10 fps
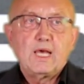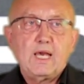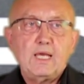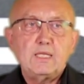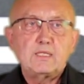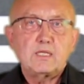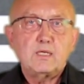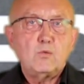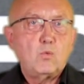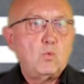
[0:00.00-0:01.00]
And
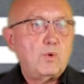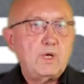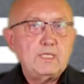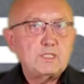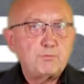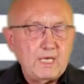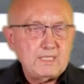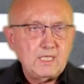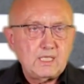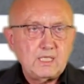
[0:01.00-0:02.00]
it is
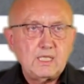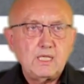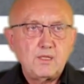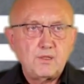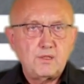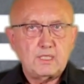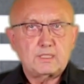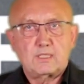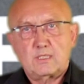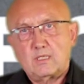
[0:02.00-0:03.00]
basically
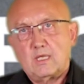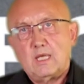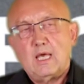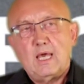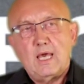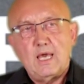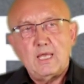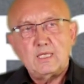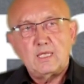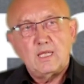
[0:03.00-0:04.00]
this.
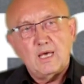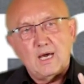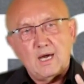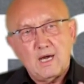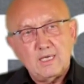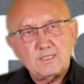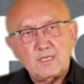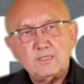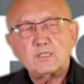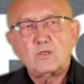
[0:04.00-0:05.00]
And I
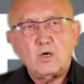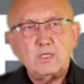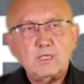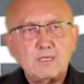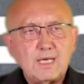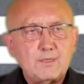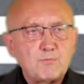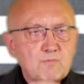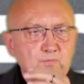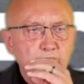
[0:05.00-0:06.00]
started calling that
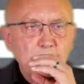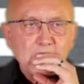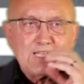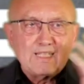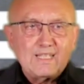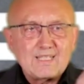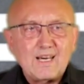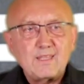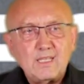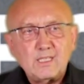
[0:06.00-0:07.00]

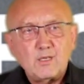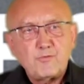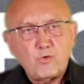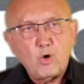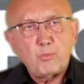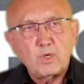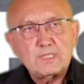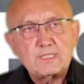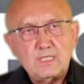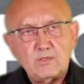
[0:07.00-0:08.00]
Design Thinking
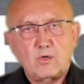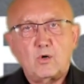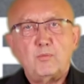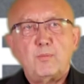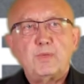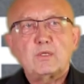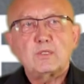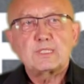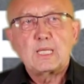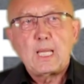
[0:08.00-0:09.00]
4.0
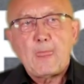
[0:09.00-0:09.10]
because